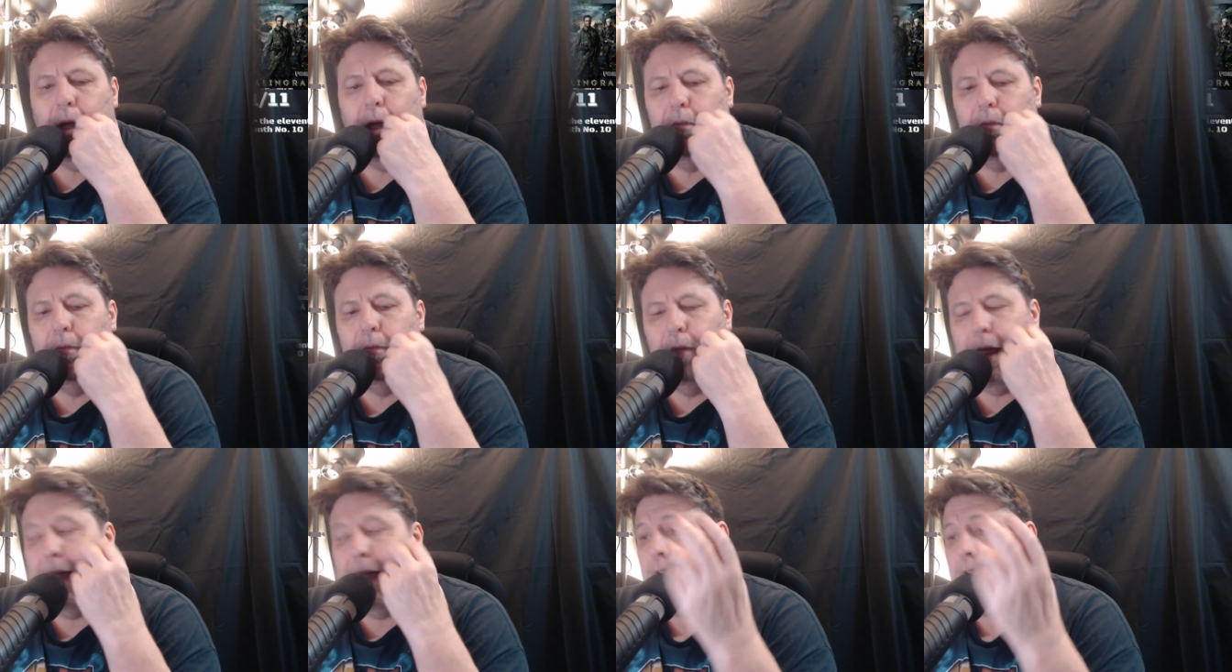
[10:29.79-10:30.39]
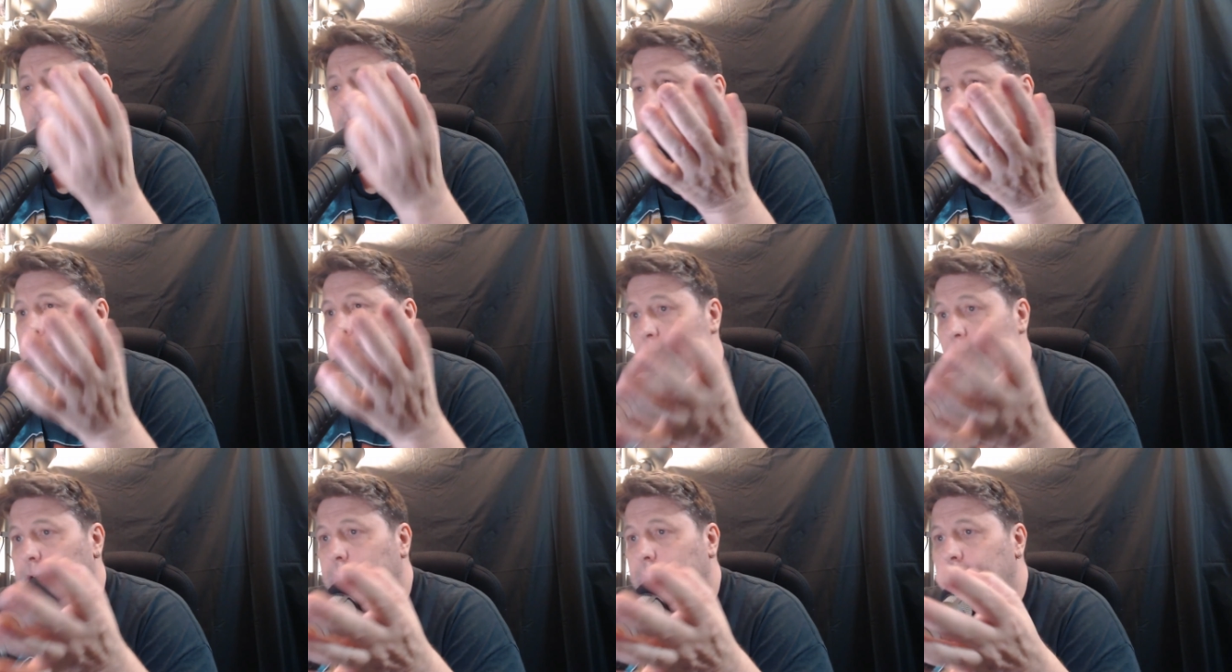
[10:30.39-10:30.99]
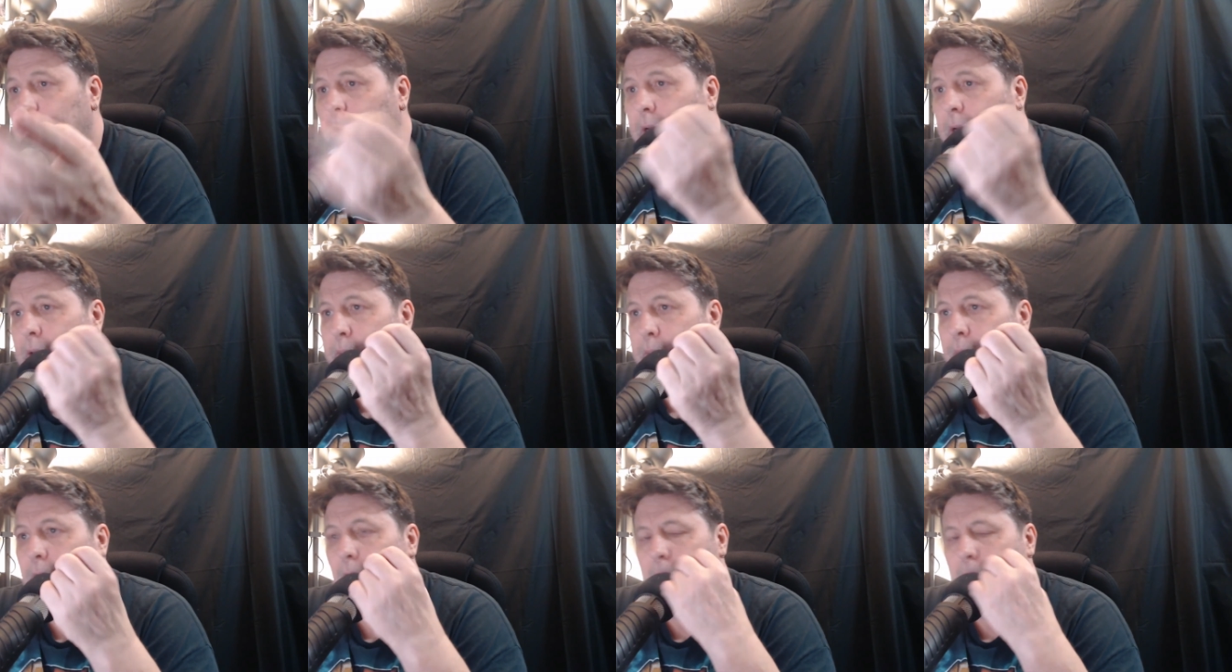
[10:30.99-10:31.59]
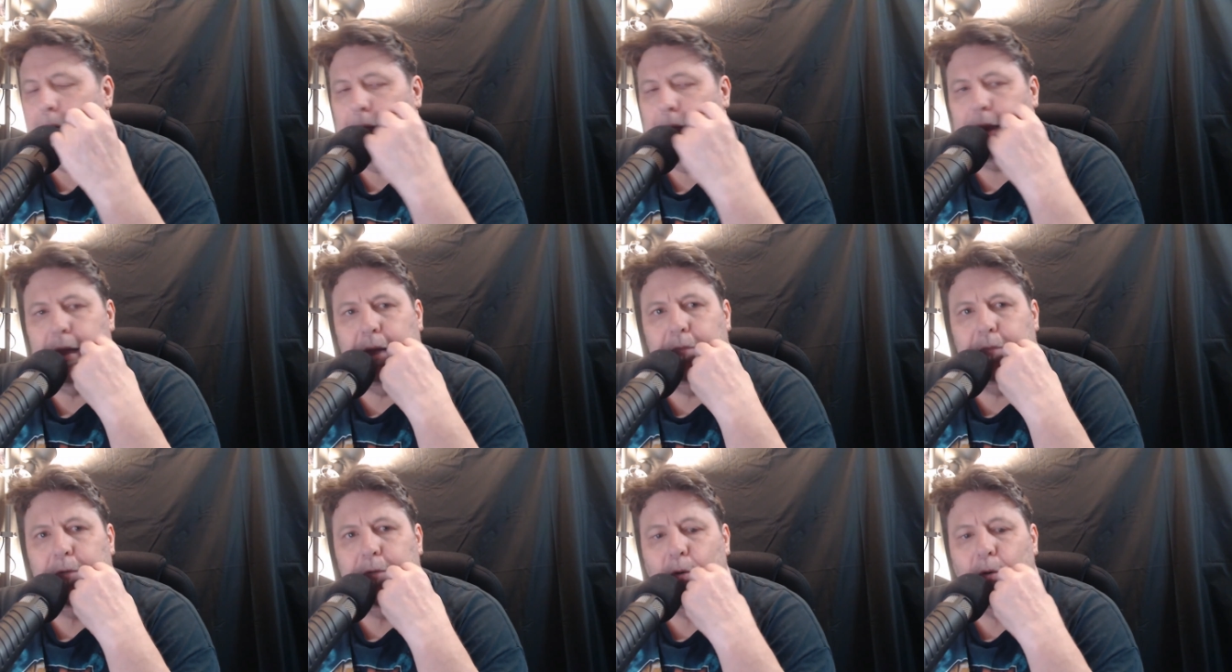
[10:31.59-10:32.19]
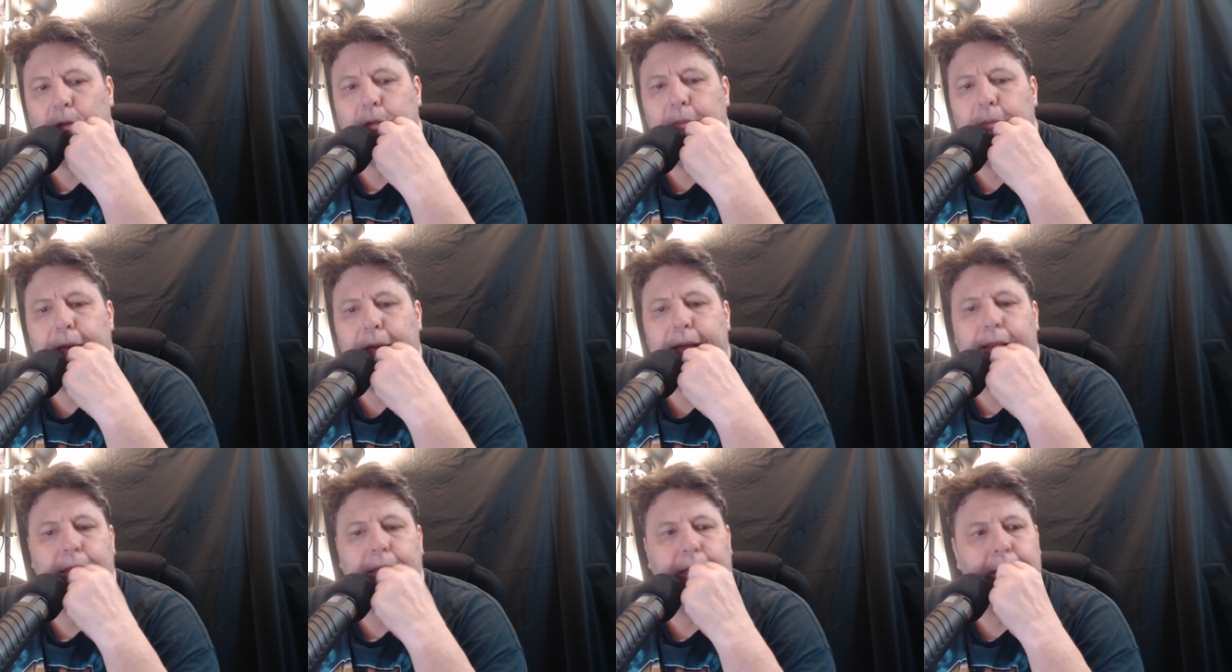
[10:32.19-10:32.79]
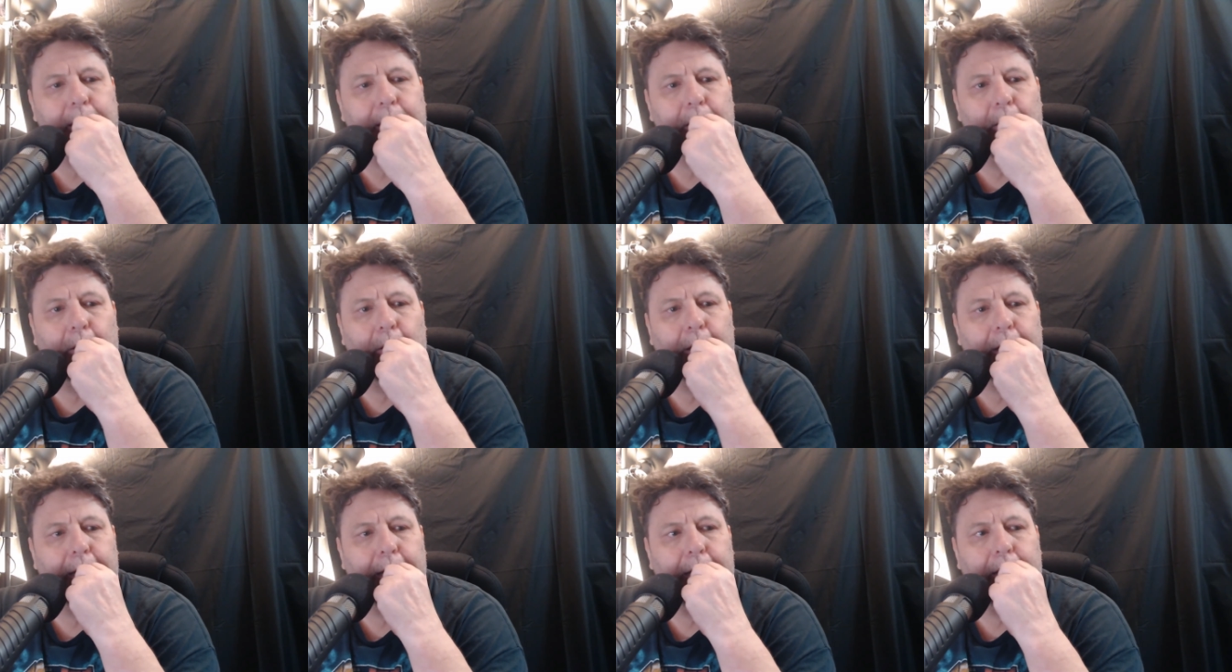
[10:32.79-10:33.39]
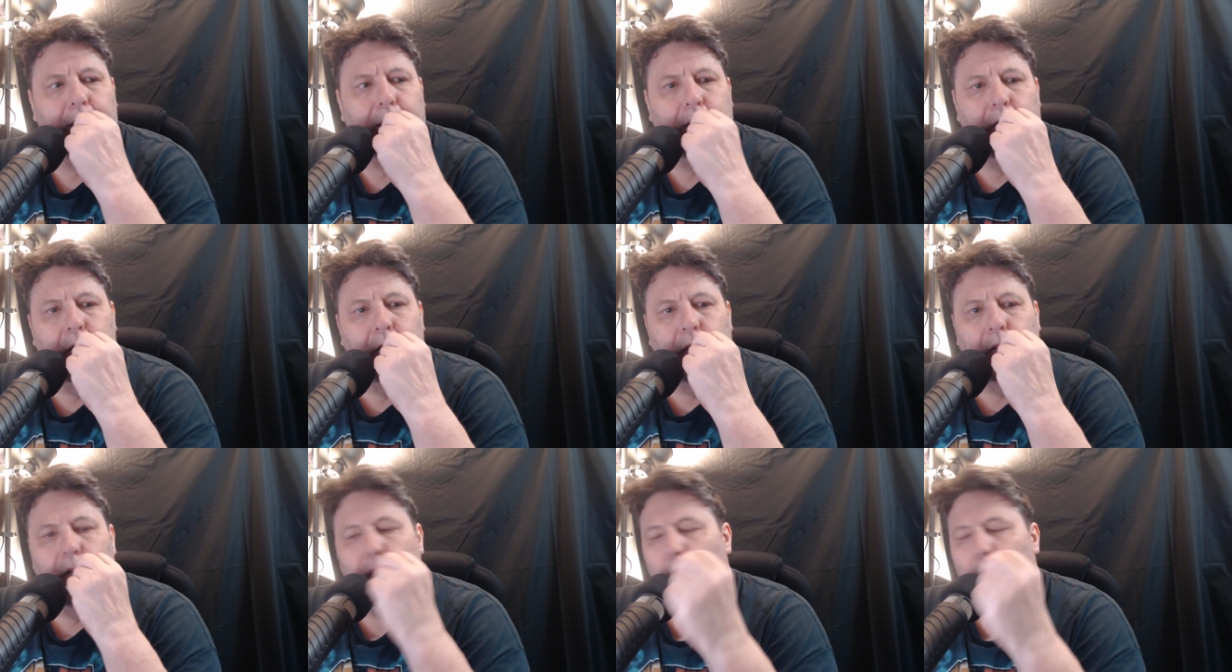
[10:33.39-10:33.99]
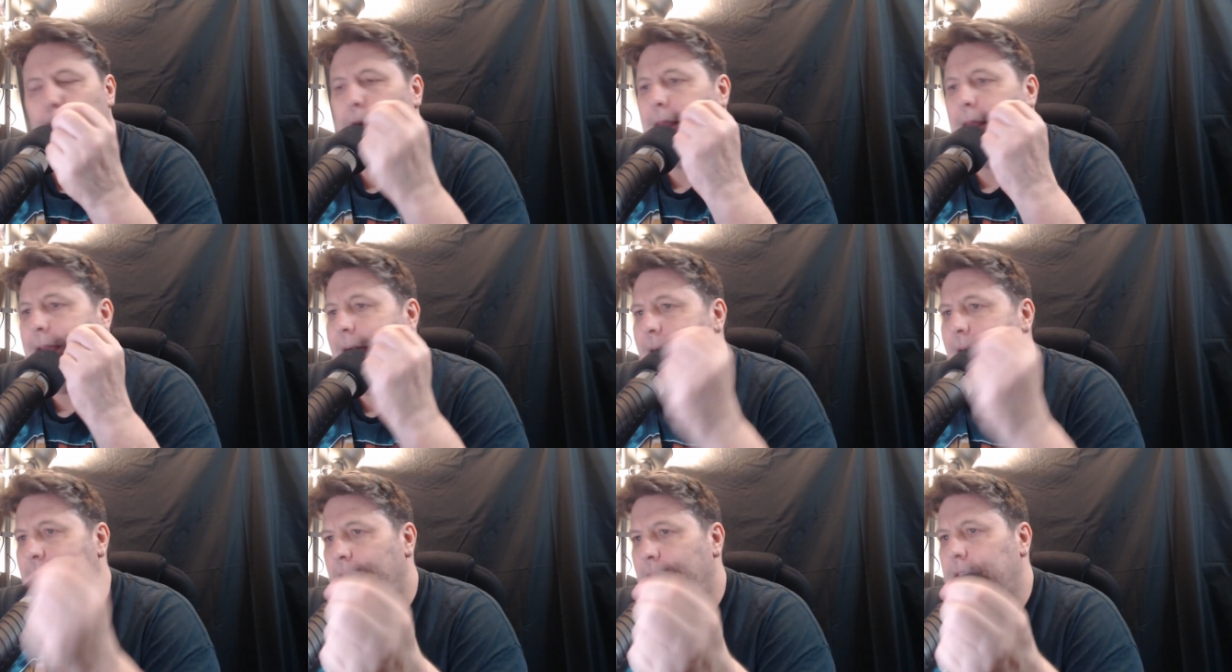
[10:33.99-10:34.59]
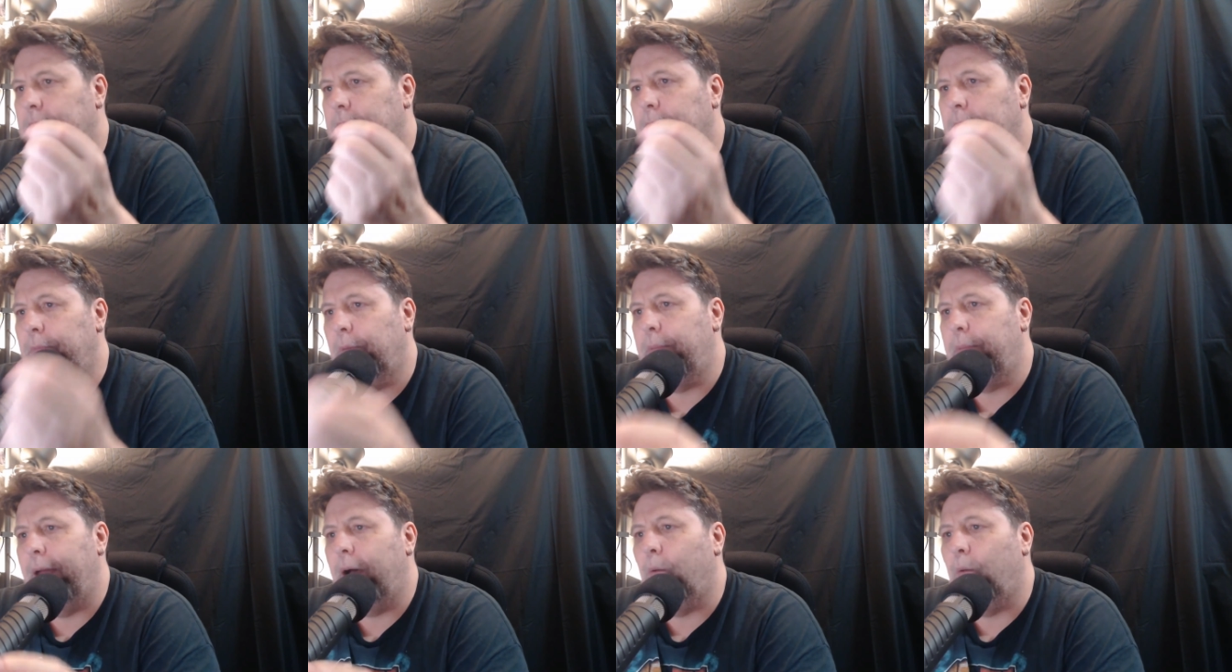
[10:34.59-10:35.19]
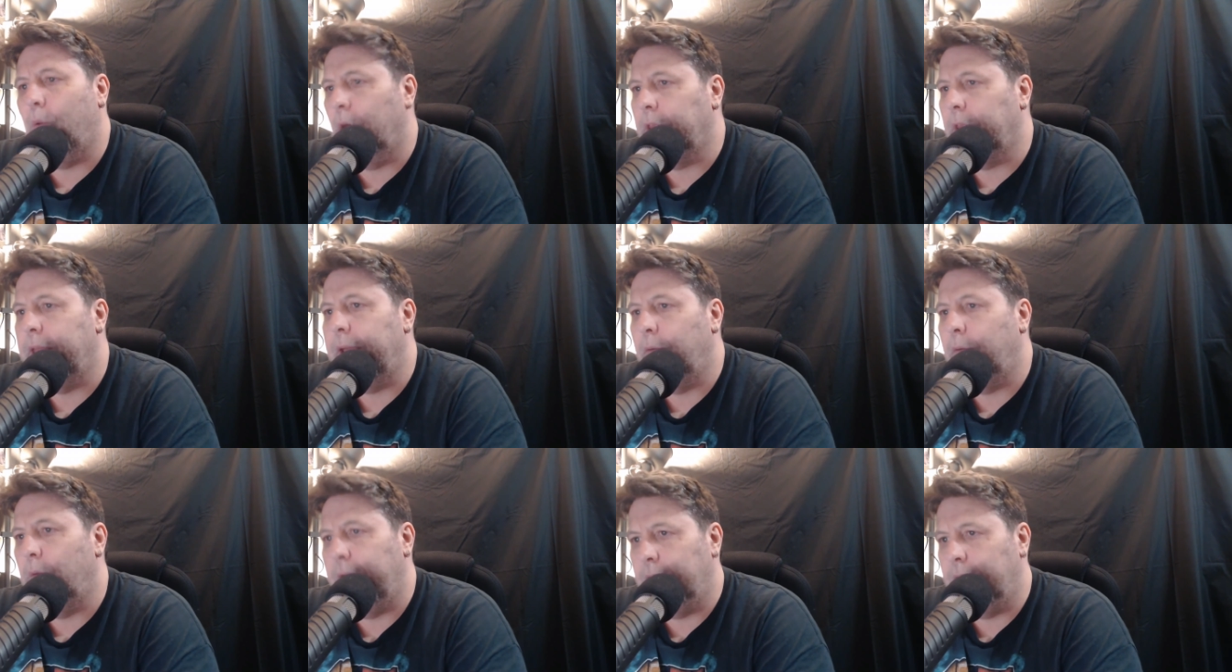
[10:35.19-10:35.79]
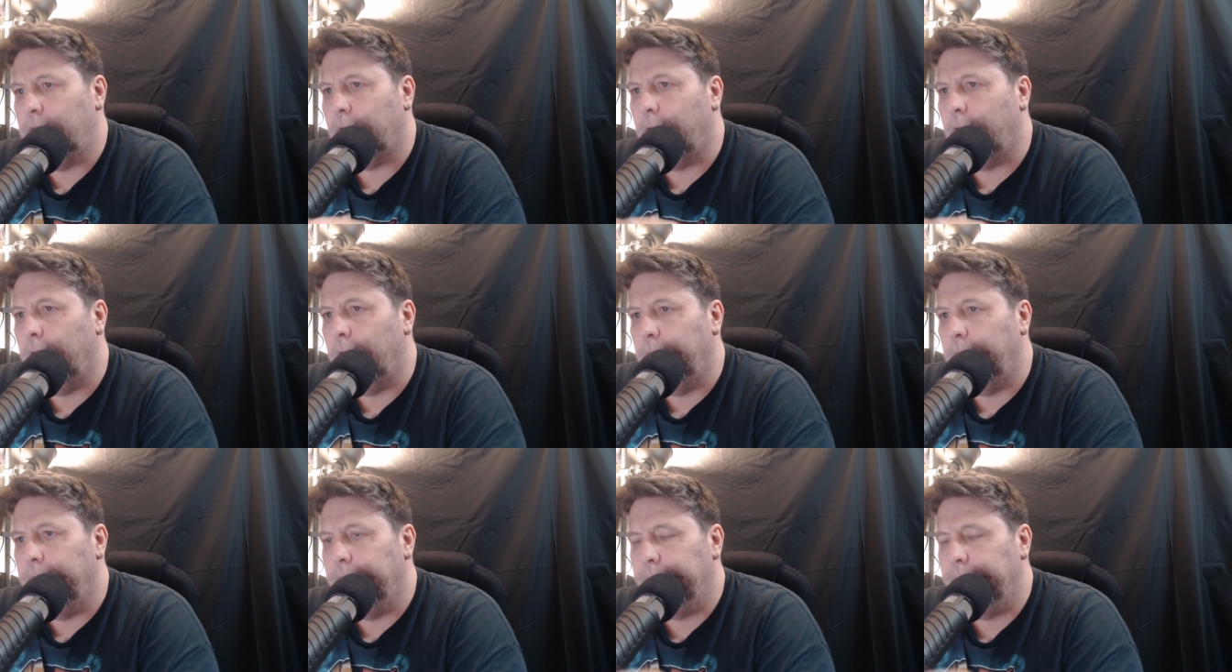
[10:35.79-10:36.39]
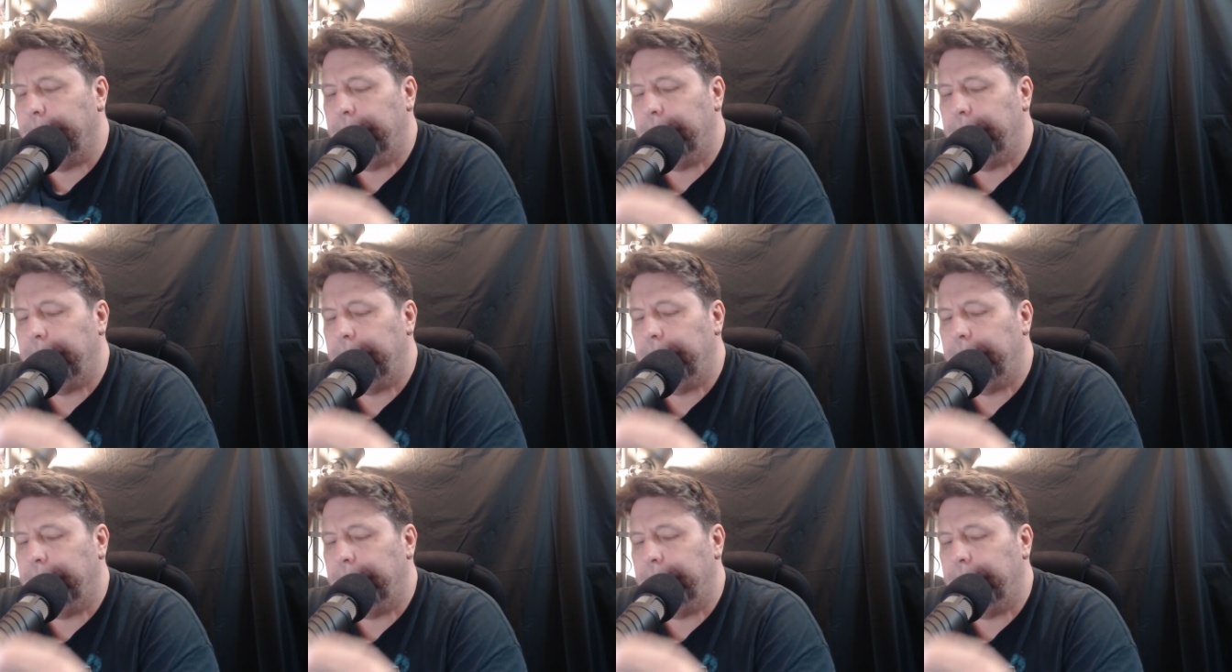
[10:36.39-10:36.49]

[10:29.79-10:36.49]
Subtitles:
I've actually spoken to a couple and they've talked about this thought that nobody asks them about what they went through.